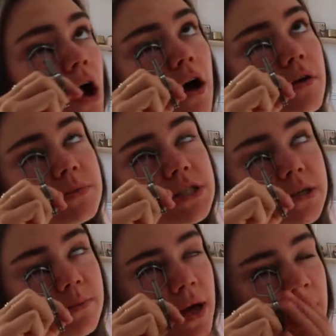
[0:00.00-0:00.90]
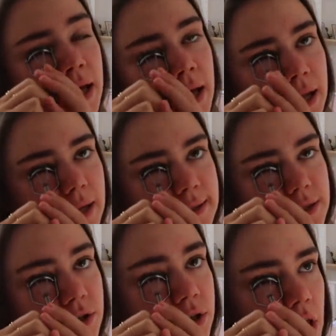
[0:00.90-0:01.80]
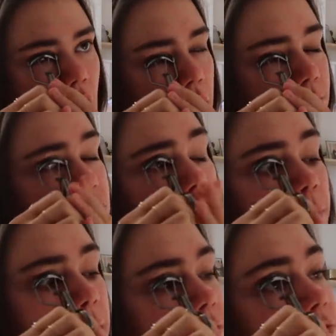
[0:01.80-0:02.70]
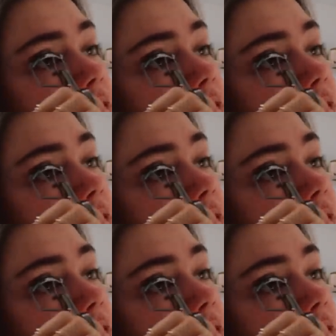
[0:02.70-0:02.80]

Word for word: homesome little home shopping